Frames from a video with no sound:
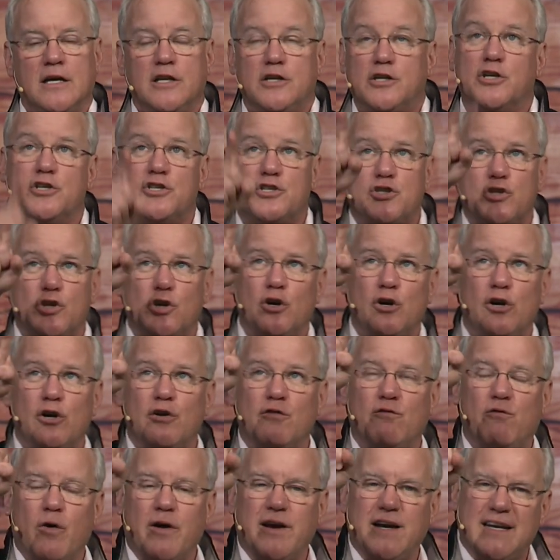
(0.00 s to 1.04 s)
to
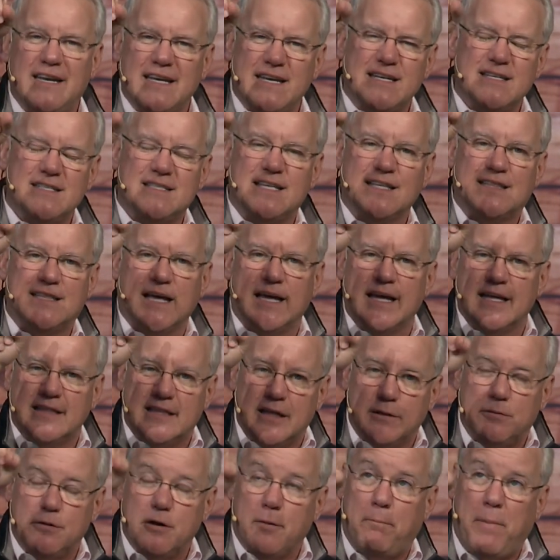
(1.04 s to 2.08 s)
serve what it is that the,
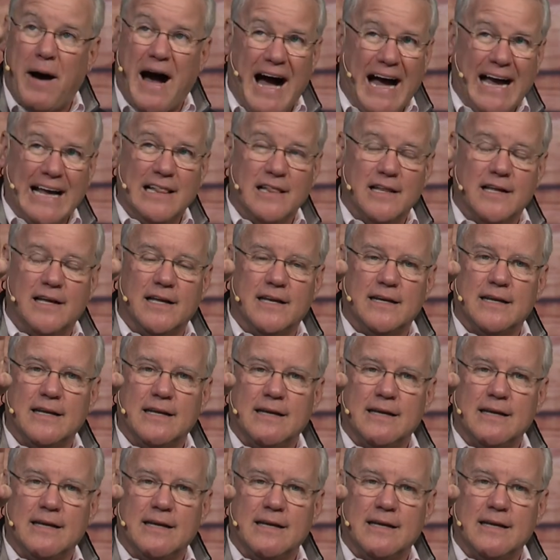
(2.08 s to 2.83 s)
the, the pilot,